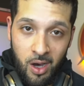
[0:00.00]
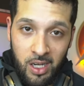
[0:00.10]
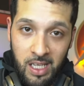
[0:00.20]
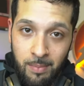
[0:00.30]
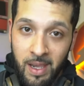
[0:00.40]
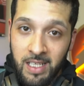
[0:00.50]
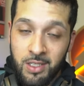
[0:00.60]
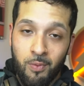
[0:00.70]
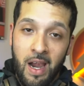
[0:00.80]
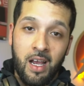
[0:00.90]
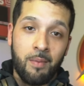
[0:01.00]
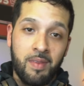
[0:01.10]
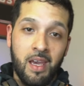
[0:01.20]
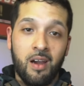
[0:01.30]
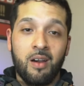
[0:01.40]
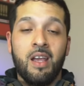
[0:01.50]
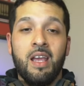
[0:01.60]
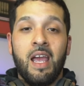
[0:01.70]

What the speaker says: on Ebates right up there.